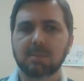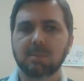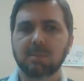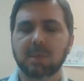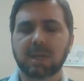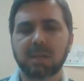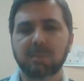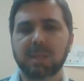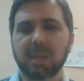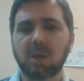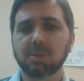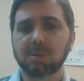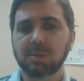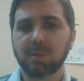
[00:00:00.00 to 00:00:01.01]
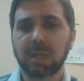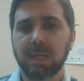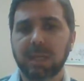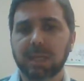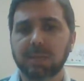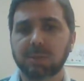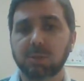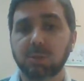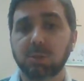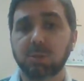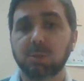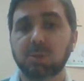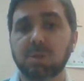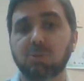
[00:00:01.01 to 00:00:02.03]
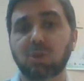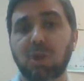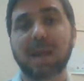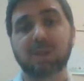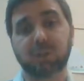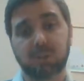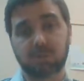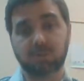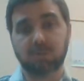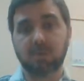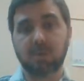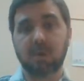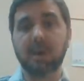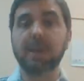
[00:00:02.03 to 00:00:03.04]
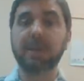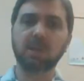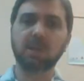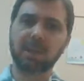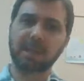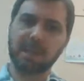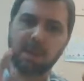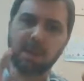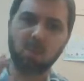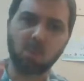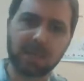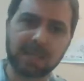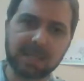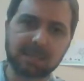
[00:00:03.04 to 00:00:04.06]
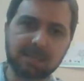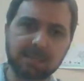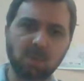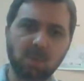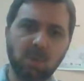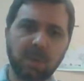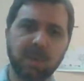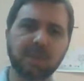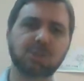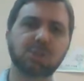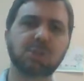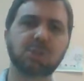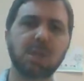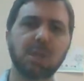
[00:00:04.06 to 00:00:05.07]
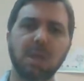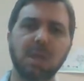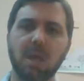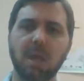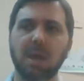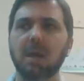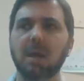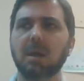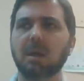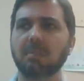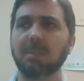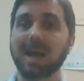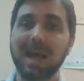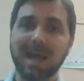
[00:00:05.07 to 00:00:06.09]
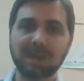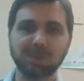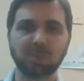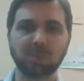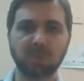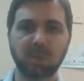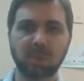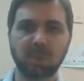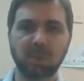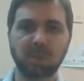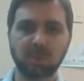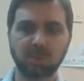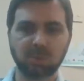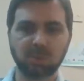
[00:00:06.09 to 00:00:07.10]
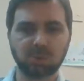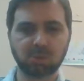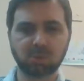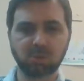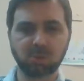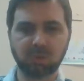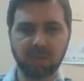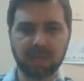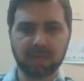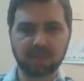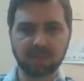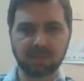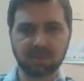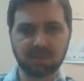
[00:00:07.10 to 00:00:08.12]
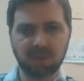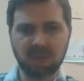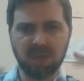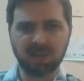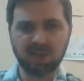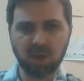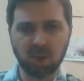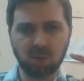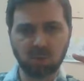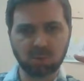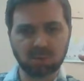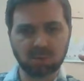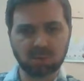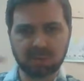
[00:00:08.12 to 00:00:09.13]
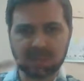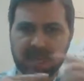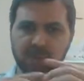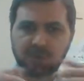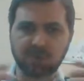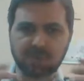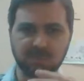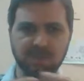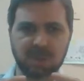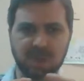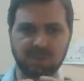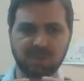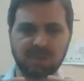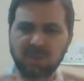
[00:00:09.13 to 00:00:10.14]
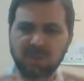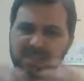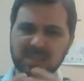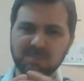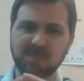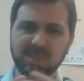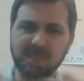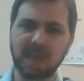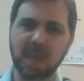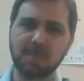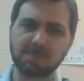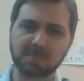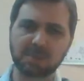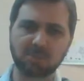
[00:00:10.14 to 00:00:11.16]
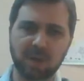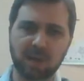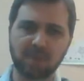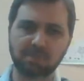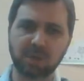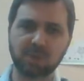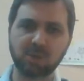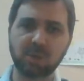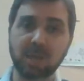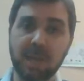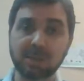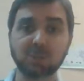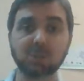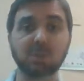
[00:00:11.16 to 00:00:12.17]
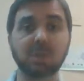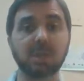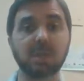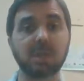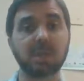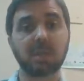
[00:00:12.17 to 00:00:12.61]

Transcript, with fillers: we're going to be also getting into subtraction, all right, and looking at ways in which um, actually those two things kind of go together sometimes. I know they seem like the opposite, right? But you can actually,